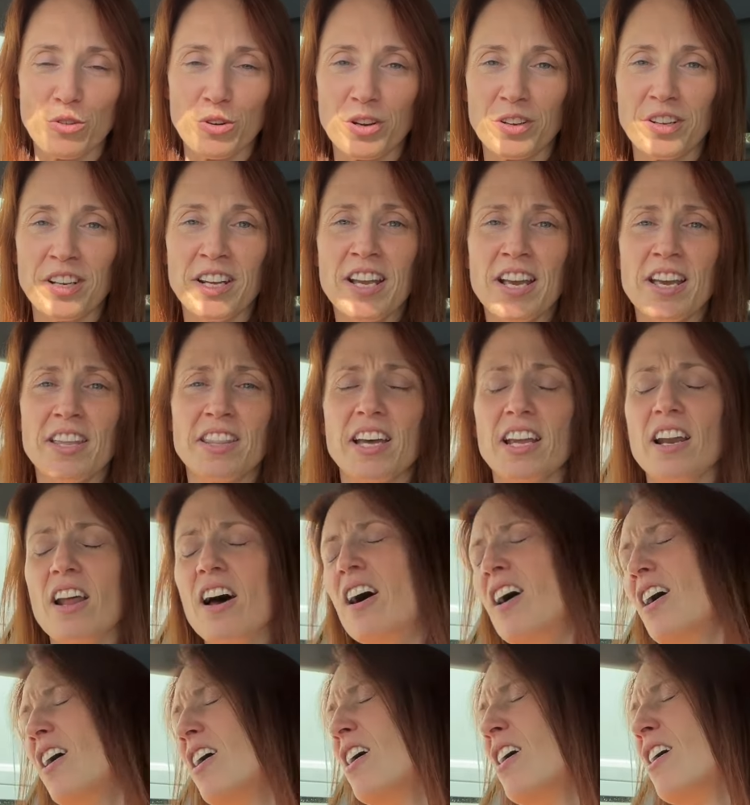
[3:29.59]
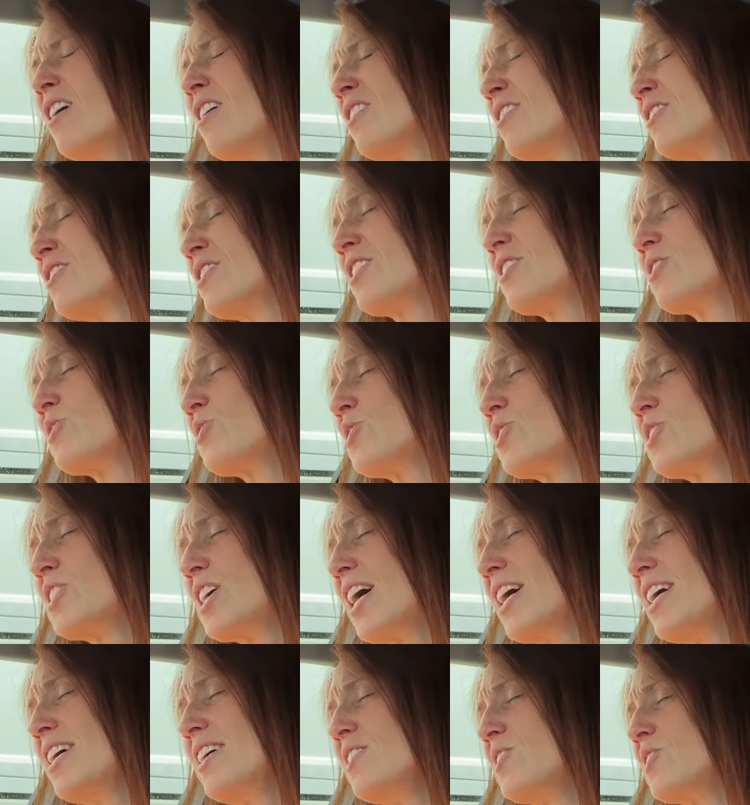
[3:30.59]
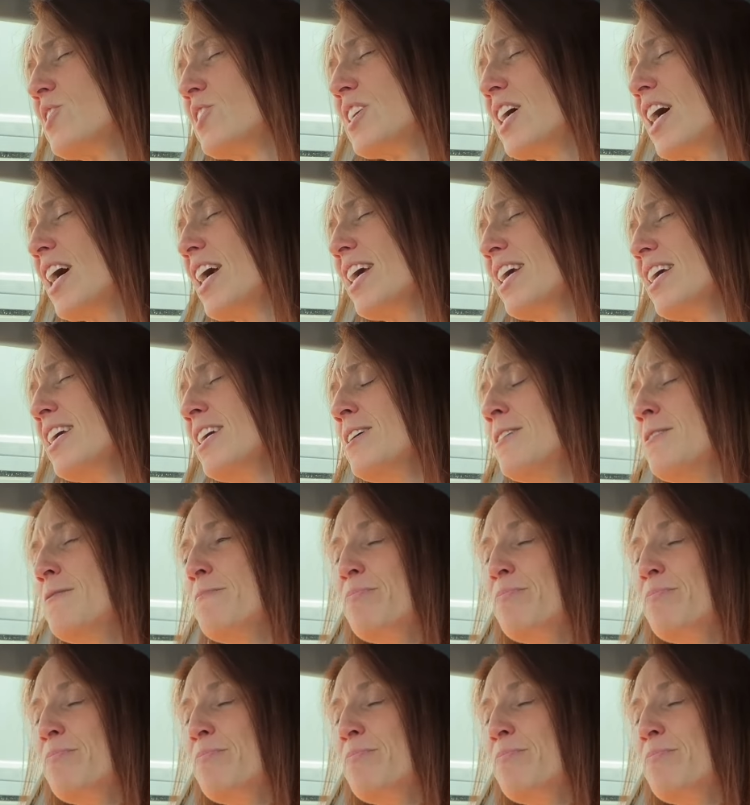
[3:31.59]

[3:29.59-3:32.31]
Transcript: and they're like, oh, stay.